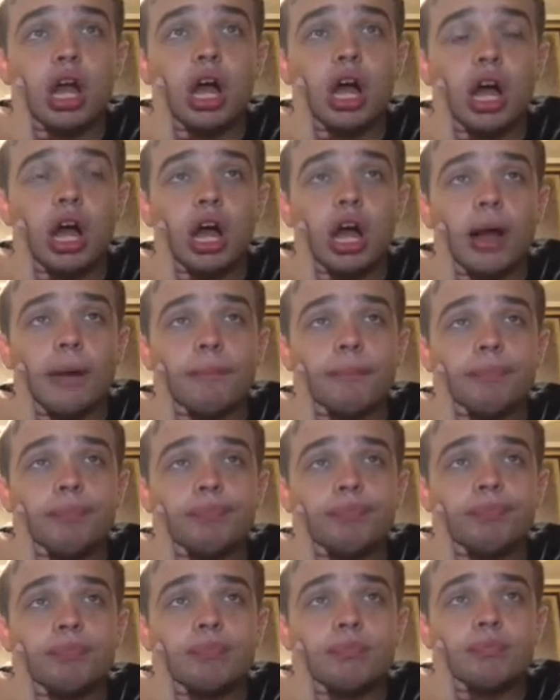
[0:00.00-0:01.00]

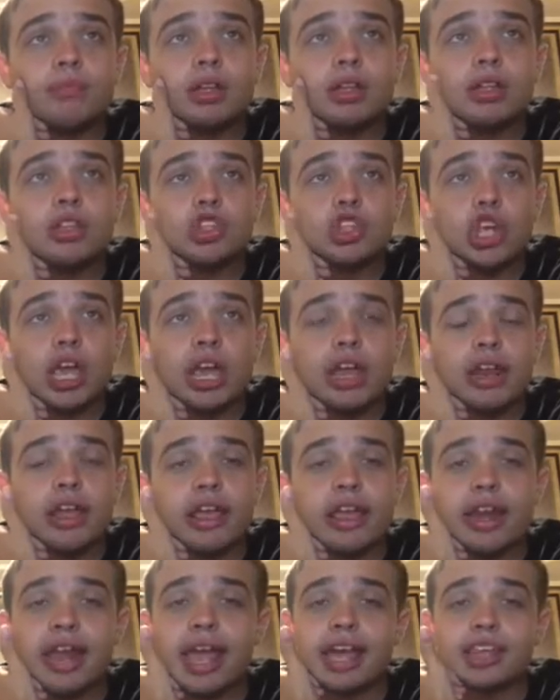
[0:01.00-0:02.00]

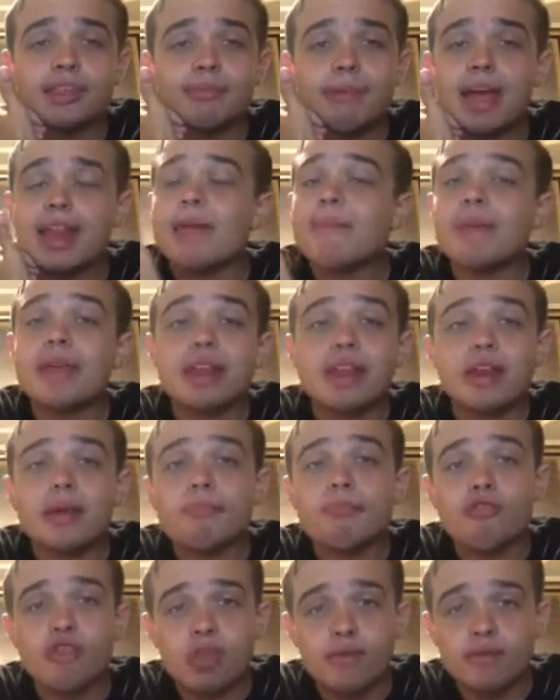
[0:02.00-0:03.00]
Jada and X might have been in a
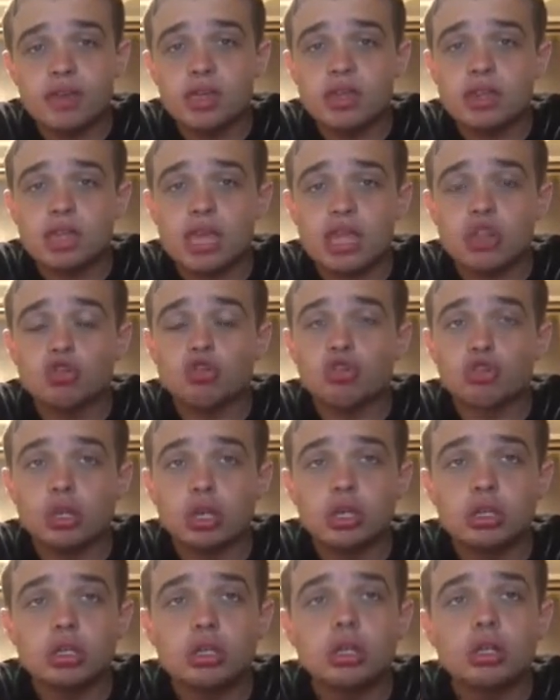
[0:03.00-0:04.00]
previous
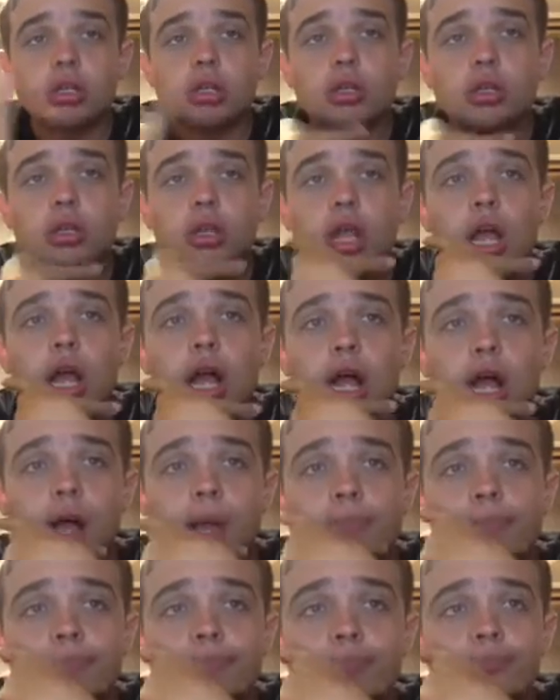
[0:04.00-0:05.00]
entry.
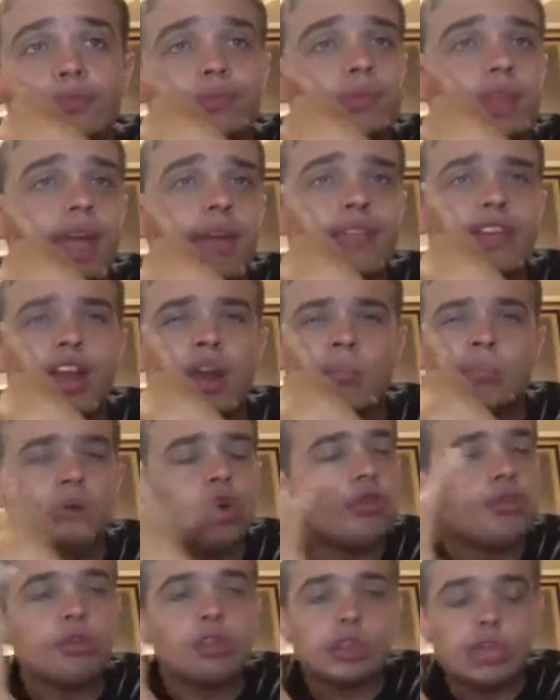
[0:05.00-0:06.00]
And then on
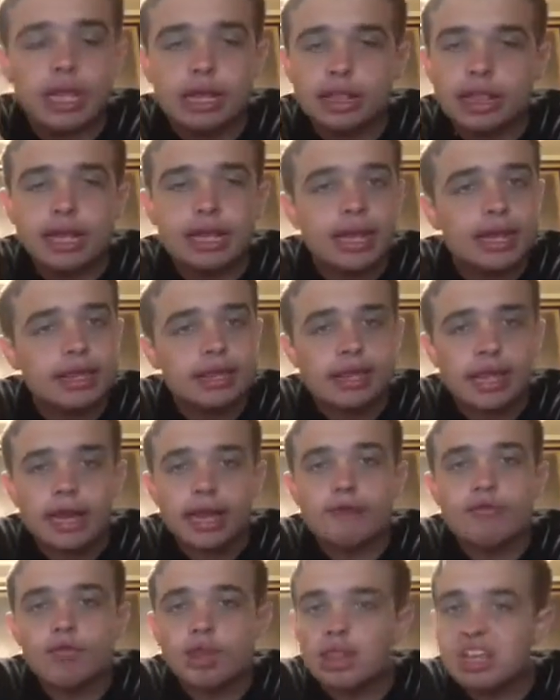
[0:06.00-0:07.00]
Marvel's side, like I said,
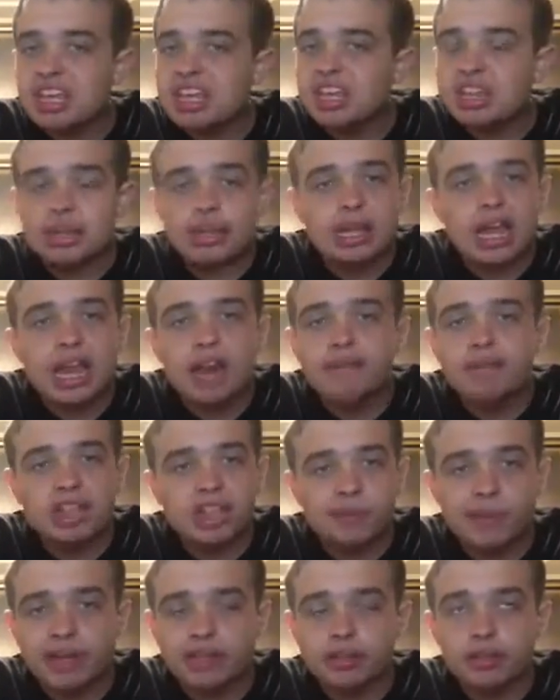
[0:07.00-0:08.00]
I really kind of
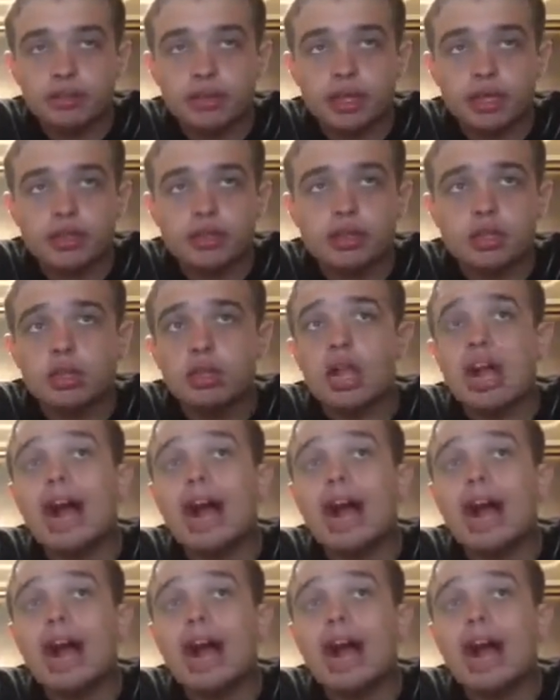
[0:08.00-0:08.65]
expected this.